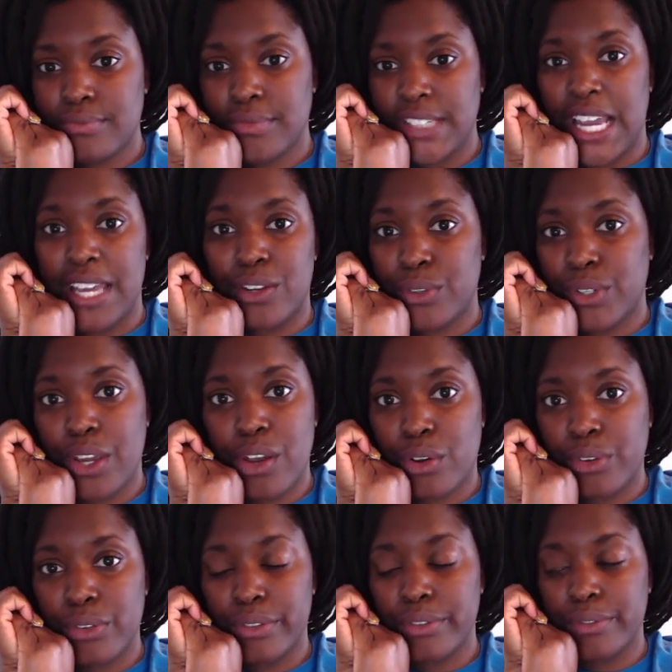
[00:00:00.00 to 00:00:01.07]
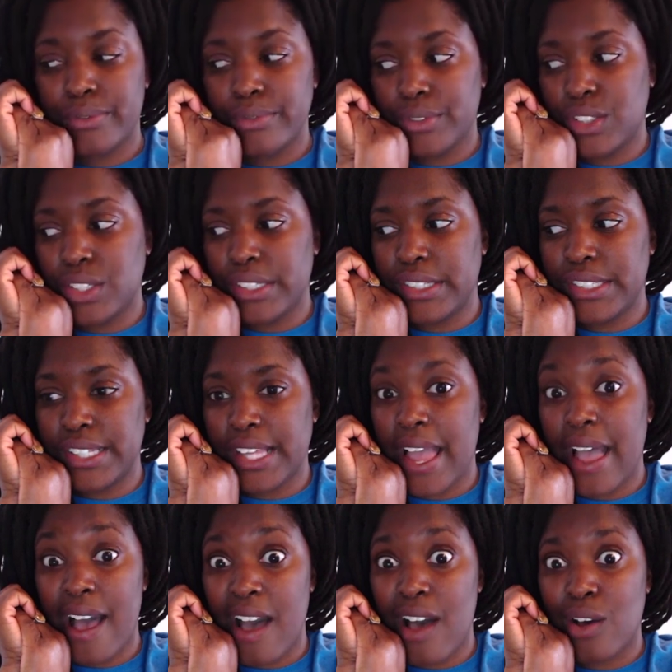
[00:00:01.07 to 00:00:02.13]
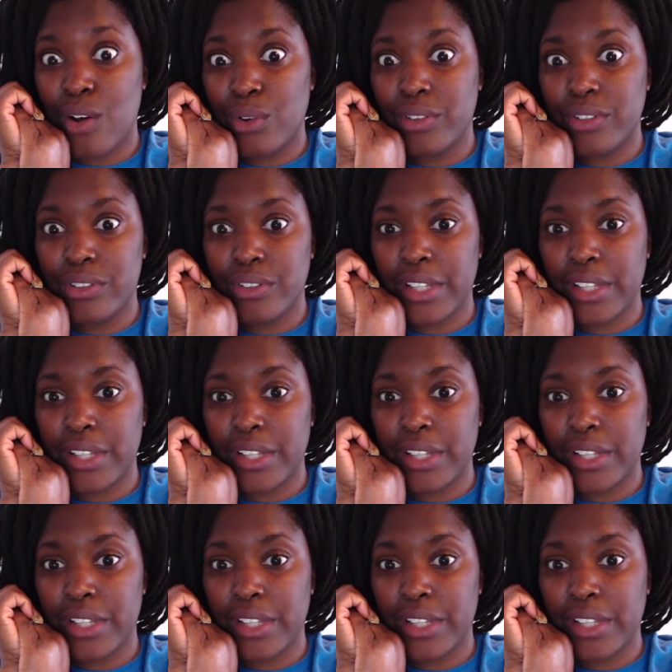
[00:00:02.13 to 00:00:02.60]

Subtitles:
I don't know. Just how?